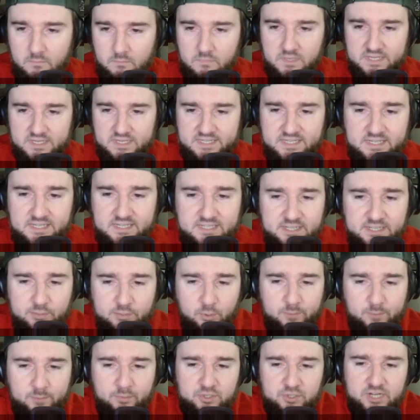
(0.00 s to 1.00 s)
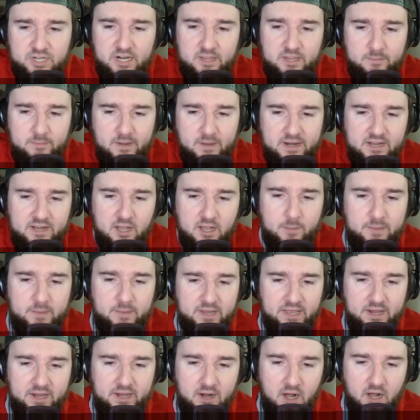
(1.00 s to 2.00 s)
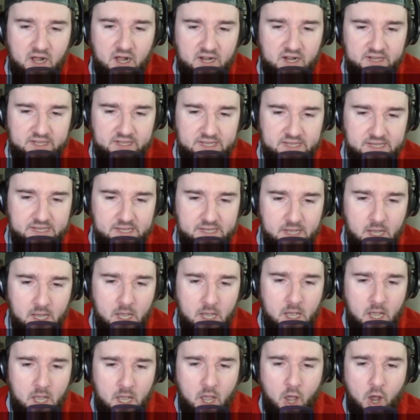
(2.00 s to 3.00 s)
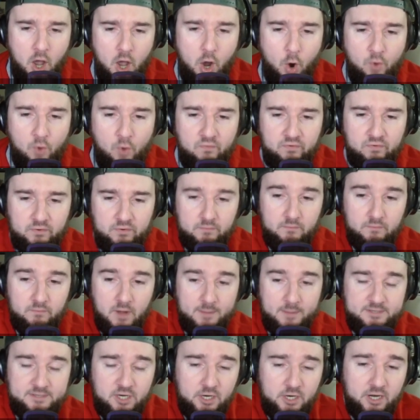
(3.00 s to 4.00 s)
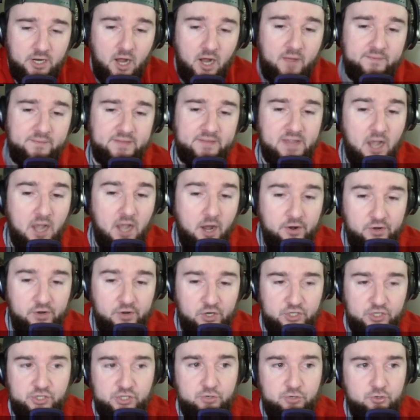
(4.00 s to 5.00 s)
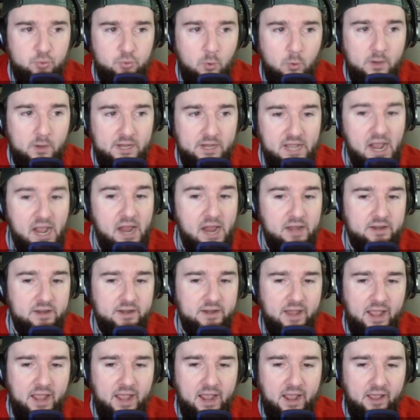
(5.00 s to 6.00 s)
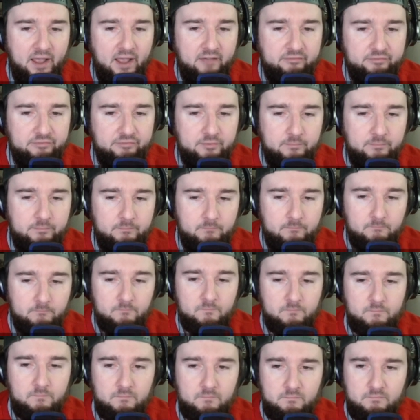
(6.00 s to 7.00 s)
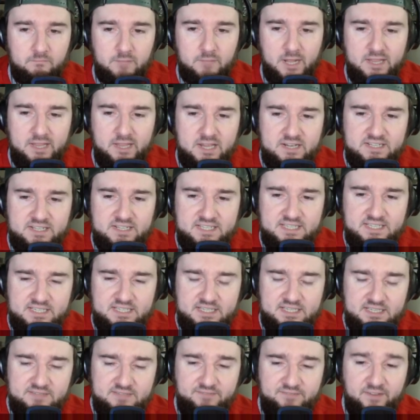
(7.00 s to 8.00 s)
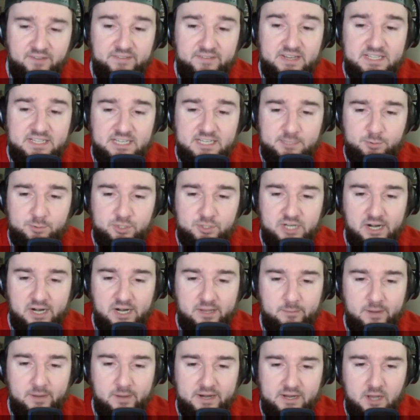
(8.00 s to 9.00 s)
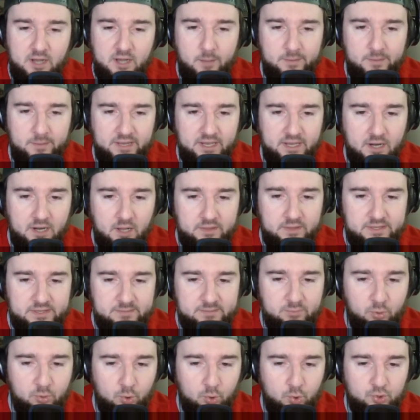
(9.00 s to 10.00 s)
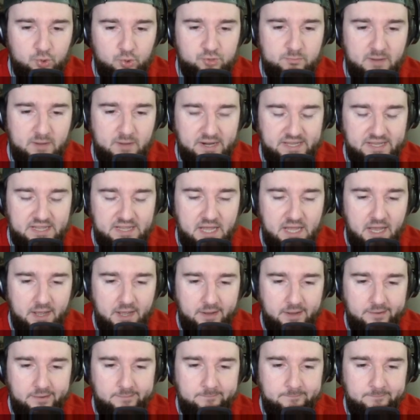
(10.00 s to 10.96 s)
63% of the money coming in on the over I'm sorry, on the under 228 and a half. And then 56% of the money coming in on the Bulls money line.